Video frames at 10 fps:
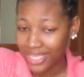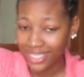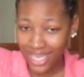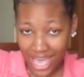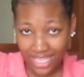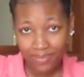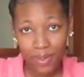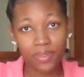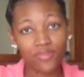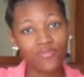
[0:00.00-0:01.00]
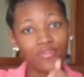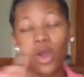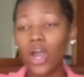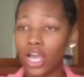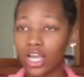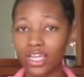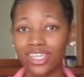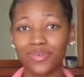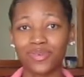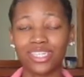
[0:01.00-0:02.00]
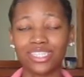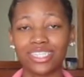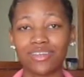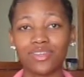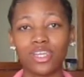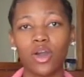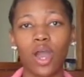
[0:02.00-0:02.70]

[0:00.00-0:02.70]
Yes, but before we get into the video,